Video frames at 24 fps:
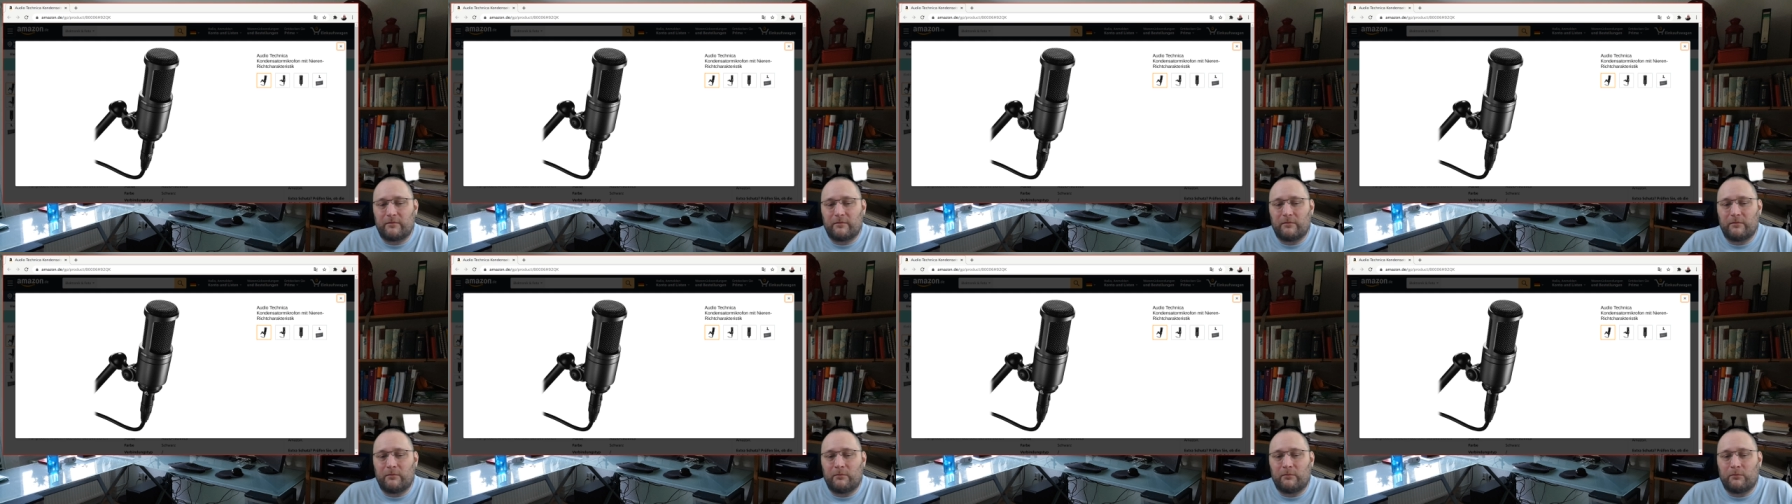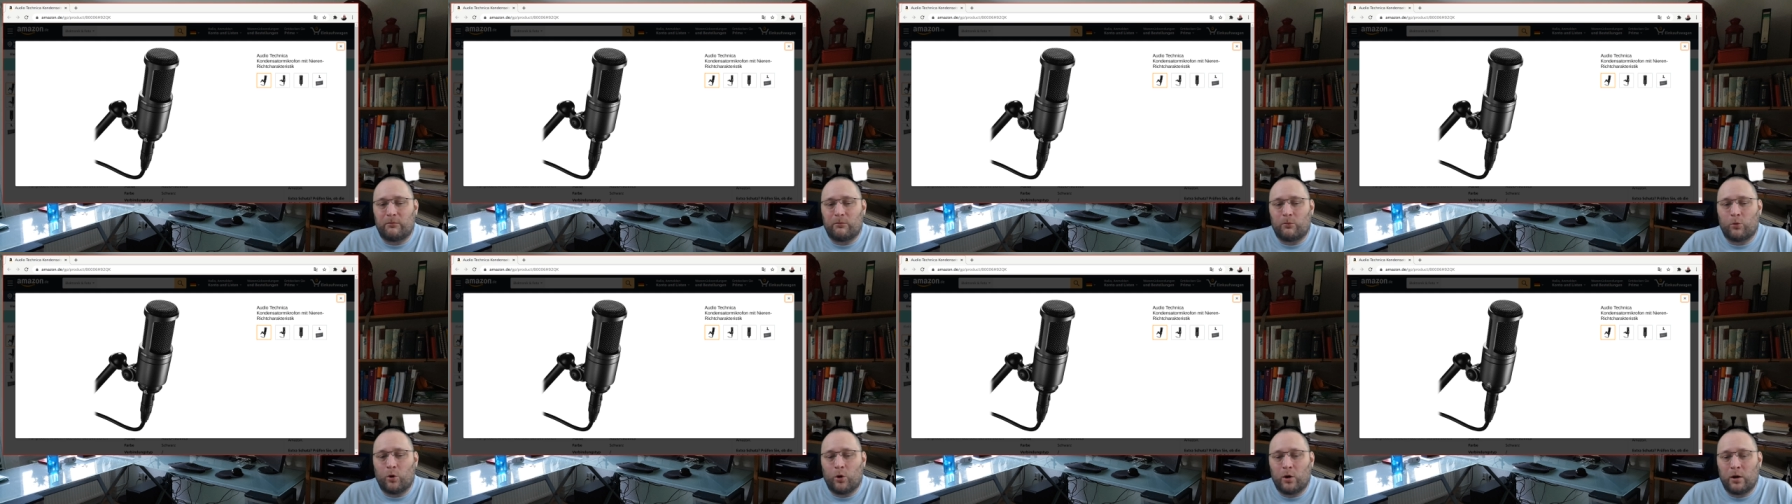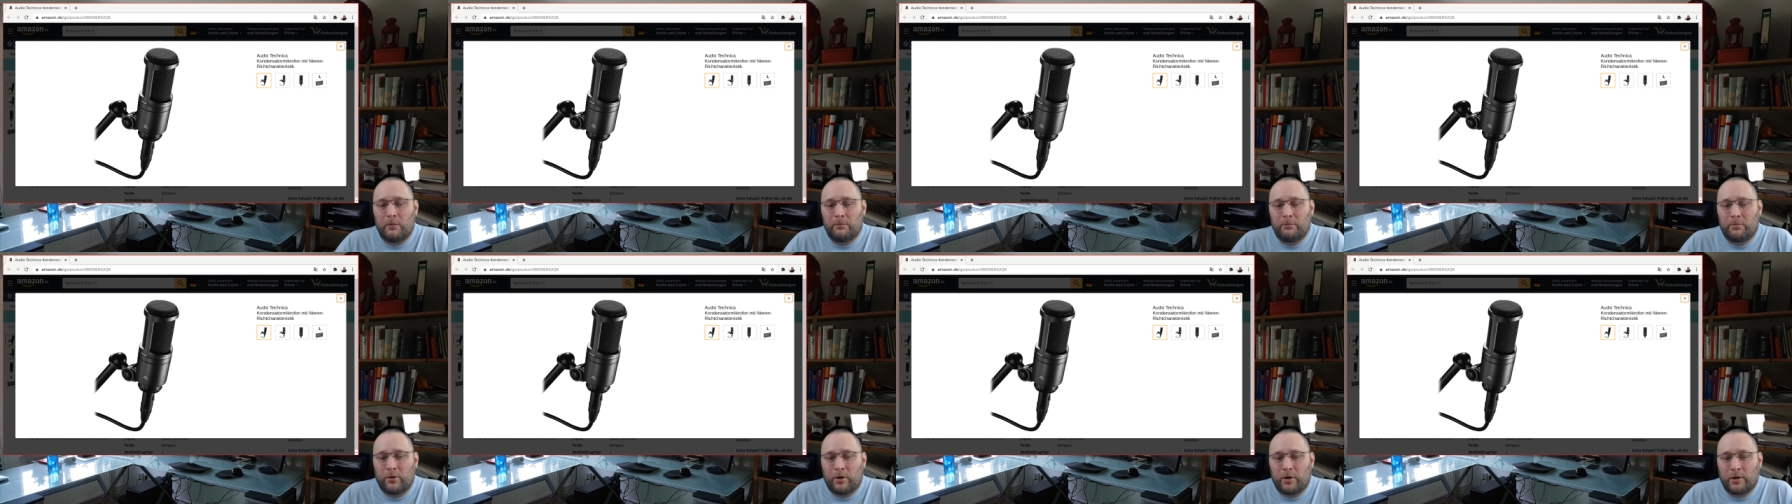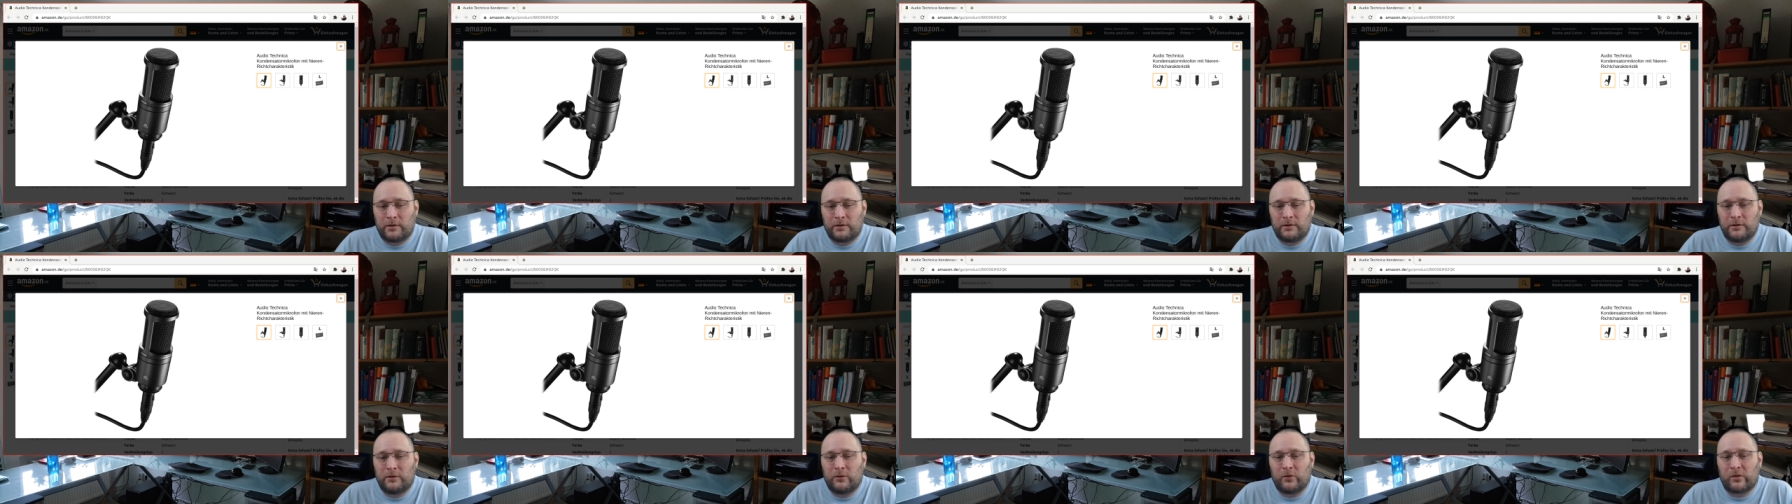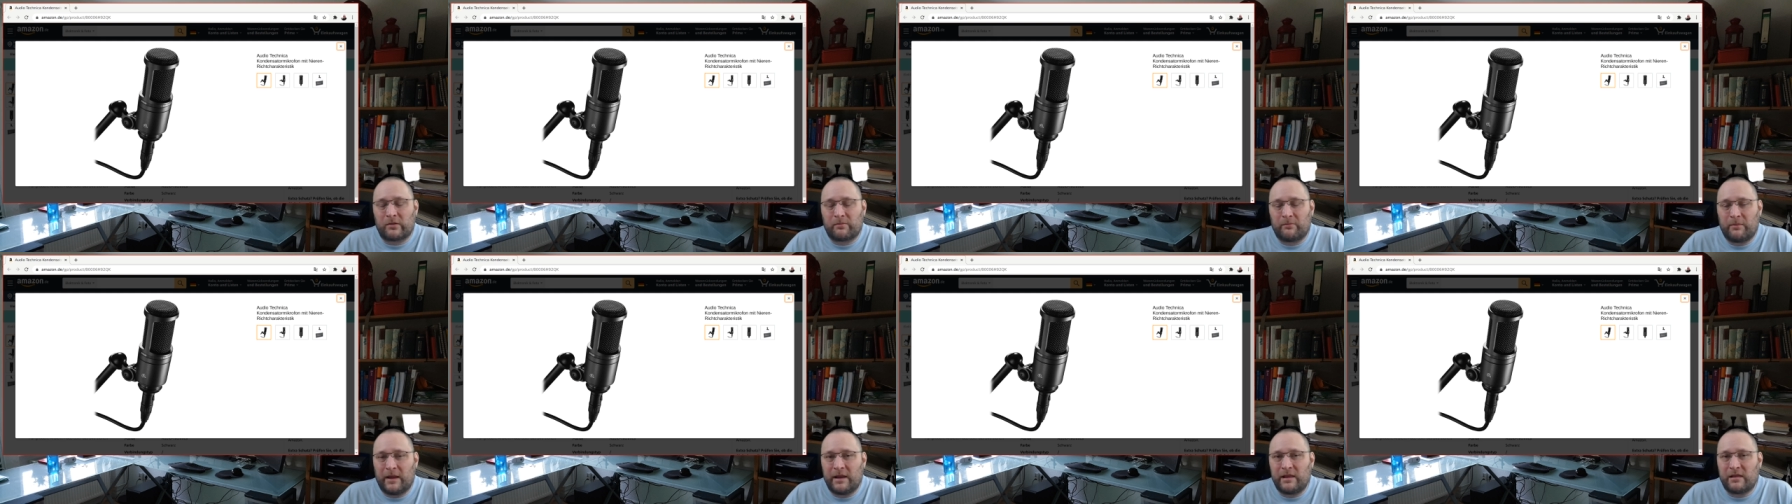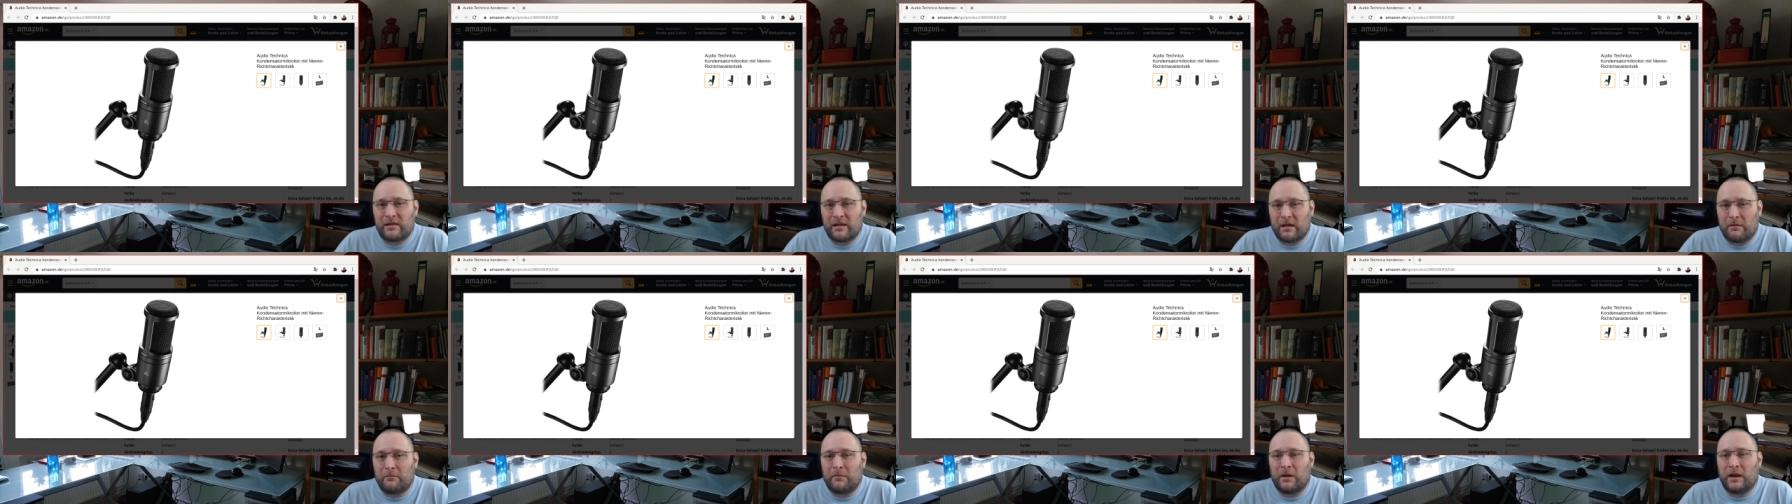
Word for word: more important to spend some